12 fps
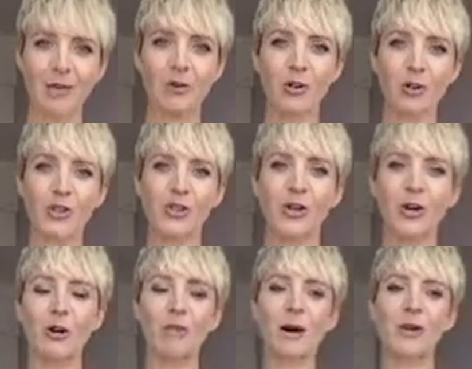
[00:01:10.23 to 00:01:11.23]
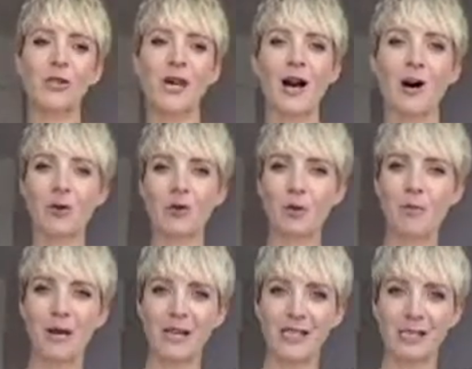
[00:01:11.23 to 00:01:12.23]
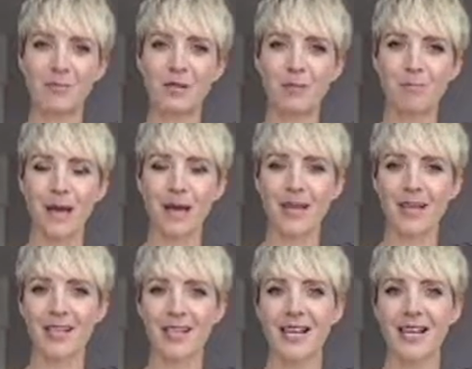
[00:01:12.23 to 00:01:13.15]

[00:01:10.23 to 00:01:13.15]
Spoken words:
and we're going to talk about how to best prepare.